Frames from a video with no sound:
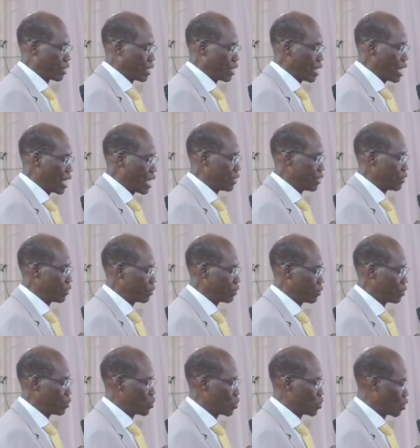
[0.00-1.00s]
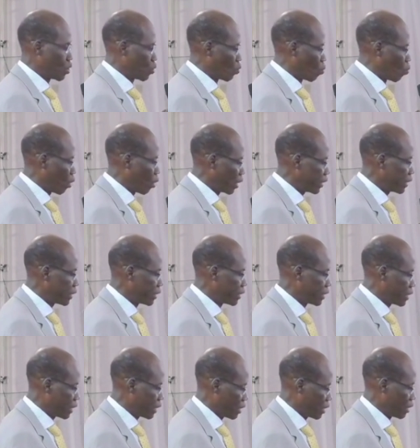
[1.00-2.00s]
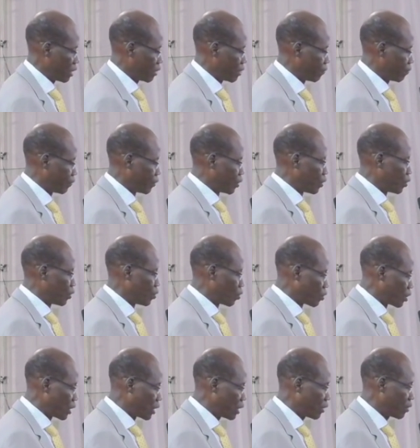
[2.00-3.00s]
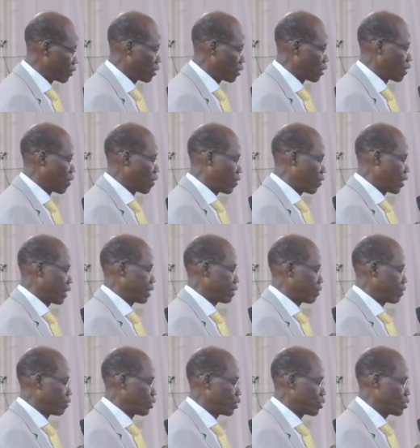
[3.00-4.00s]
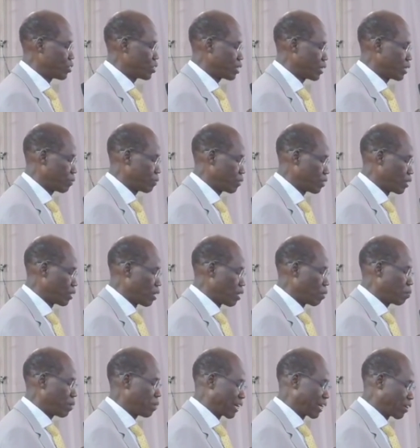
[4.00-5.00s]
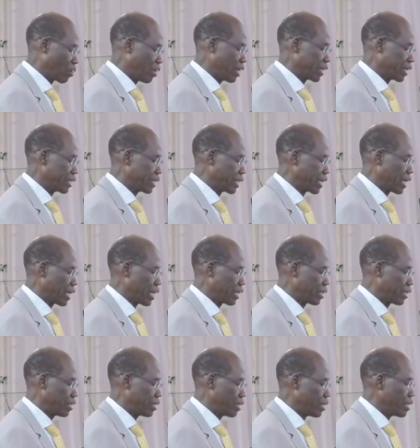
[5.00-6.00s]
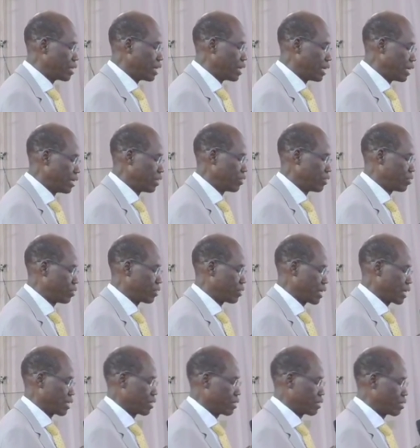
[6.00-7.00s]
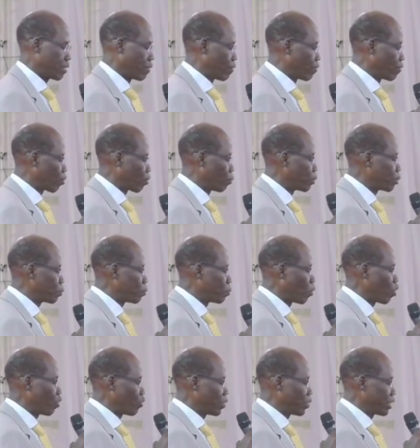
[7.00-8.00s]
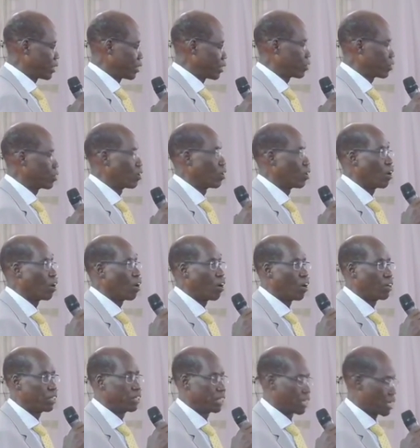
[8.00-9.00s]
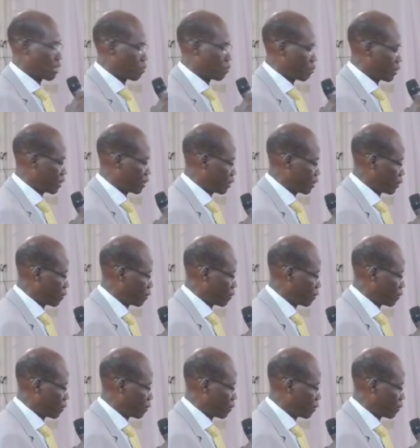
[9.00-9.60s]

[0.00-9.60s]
It is doing what it can to raise third revenue streams by collecting land lease rents from small vendors on the campus.